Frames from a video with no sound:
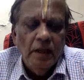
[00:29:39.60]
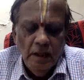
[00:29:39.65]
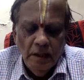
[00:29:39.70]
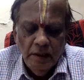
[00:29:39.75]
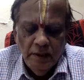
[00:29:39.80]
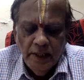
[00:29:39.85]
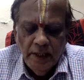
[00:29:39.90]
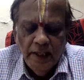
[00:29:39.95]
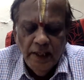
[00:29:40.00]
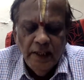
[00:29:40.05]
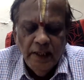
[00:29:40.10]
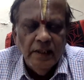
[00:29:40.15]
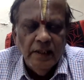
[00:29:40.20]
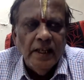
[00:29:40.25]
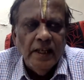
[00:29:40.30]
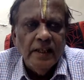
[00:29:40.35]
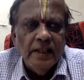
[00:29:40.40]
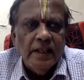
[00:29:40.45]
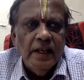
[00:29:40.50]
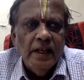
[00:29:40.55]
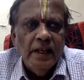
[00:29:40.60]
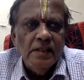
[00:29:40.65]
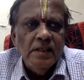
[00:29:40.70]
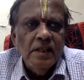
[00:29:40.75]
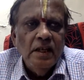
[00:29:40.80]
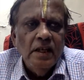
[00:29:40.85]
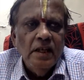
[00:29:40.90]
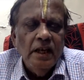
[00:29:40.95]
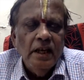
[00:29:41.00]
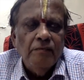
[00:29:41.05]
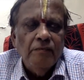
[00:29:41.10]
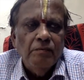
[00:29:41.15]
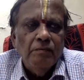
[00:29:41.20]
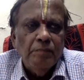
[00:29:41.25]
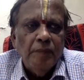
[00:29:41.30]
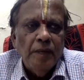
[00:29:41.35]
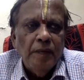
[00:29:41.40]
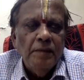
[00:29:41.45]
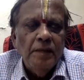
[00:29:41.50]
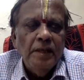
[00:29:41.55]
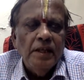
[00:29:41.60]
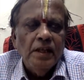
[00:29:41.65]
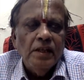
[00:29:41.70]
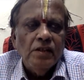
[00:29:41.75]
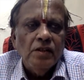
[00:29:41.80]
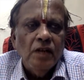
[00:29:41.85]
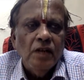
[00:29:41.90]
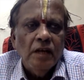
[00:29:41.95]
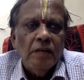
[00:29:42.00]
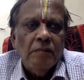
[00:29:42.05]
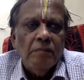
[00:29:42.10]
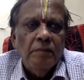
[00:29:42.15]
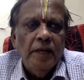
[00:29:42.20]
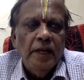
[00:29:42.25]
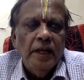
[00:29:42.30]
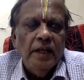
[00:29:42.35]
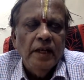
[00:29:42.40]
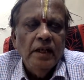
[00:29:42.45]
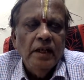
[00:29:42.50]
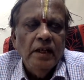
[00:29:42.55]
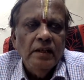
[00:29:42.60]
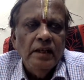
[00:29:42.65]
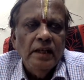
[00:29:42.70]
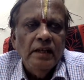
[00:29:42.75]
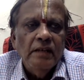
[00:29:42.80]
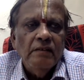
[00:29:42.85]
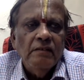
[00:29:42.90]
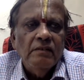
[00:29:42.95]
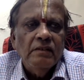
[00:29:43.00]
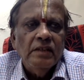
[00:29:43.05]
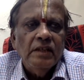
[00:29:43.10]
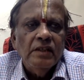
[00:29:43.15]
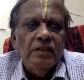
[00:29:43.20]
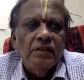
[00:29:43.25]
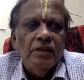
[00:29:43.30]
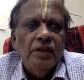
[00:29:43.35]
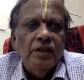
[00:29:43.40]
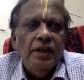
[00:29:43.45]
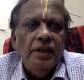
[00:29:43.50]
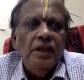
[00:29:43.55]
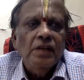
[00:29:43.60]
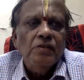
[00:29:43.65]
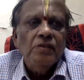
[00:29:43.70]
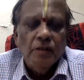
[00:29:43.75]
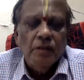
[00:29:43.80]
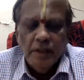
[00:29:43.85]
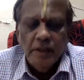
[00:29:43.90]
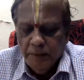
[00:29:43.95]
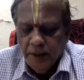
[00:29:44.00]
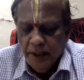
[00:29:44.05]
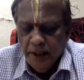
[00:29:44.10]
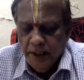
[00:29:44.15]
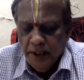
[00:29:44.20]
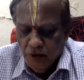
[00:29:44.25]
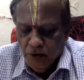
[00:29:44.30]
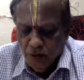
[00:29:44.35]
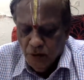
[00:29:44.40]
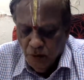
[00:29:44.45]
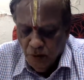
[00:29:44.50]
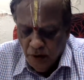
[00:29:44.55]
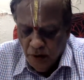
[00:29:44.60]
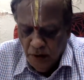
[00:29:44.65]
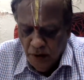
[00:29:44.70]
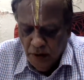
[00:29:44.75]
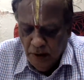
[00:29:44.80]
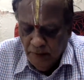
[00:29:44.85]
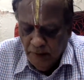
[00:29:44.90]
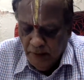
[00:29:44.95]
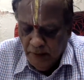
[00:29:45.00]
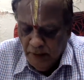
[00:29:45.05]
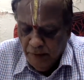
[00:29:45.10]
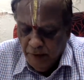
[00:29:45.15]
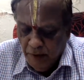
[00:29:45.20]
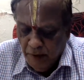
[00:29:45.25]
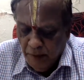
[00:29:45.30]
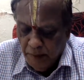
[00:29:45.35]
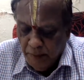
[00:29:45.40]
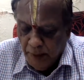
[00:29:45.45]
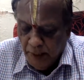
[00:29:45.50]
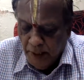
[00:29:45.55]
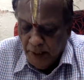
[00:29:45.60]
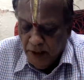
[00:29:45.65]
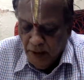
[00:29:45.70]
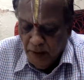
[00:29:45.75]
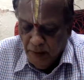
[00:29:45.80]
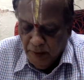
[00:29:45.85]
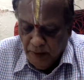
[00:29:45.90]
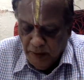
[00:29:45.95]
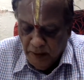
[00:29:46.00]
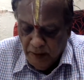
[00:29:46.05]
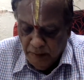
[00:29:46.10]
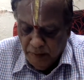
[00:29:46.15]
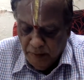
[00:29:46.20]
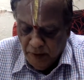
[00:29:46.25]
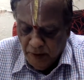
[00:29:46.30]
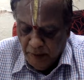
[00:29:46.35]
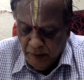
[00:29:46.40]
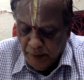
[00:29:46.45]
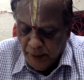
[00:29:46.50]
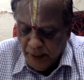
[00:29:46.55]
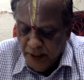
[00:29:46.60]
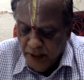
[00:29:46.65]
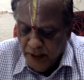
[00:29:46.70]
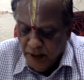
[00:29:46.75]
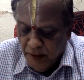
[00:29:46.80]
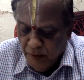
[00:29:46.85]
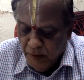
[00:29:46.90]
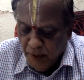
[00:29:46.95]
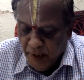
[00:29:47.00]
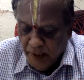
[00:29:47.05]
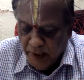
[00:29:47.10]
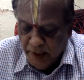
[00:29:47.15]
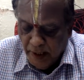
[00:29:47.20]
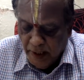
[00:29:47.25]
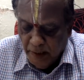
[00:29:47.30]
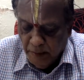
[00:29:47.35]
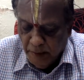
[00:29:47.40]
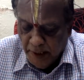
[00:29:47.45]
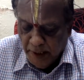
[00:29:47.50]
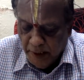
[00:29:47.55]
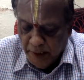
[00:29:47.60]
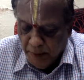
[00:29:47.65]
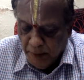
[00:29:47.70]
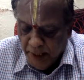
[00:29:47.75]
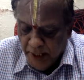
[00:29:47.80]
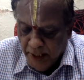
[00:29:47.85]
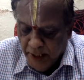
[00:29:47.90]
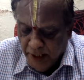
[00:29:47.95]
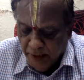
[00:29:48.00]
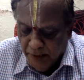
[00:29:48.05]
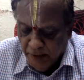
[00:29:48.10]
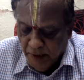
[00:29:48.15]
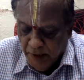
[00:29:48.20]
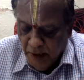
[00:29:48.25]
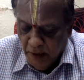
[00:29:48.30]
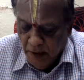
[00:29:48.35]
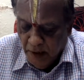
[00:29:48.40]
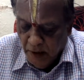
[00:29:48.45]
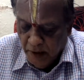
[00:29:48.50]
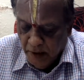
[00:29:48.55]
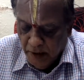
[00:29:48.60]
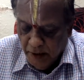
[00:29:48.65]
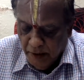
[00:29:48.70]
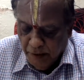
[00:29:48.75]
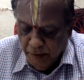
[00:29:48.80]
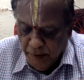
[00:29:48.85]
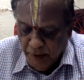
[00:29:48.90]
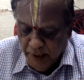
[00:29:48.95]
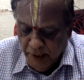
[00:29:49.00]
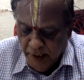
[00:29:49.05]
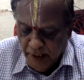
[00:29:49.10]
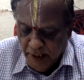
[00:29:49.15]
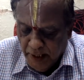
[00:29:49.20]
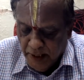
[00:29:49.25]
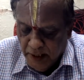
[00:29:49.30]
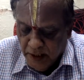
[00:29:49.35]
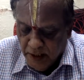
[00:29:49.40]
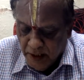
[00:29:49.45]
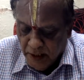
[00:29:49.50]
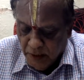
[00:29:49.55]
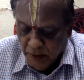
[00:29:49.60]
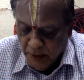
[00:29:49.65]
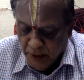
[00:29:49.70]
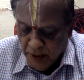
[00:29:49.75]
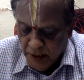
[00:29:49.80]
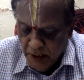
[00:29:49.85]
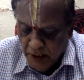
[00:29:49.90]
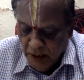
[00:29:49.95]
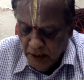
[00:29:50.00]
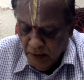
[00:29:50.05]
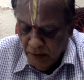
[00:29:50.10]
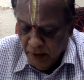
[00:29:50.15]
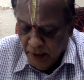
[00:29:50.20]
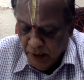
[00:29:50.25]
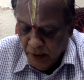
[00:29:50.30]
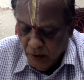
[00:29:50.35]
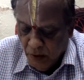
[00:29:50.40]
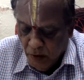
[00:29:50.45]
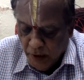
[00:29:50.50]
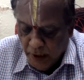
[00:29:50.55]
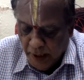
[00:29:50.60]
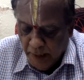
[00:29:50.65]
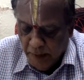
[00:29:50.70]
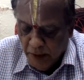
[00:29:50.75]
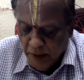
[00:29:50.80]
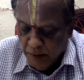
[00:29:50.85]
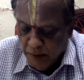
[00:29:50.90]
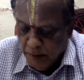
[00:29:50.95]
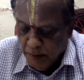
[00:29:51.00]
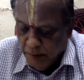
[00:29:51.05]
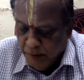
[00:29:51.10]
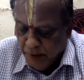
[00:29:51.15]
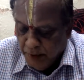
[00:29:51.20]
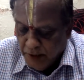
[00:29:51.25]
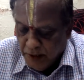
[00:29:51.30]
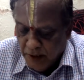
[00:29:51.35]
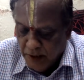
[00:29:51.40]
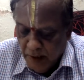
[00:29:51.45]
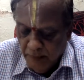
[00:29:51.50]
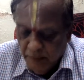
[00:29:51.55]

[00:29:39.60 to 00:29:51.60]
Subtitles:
Then in that case, if payment is not made, then the 3 years you can bring a suit. Then for the price of work done by the plaintiff or the defendant at his request, where no time has been fixed.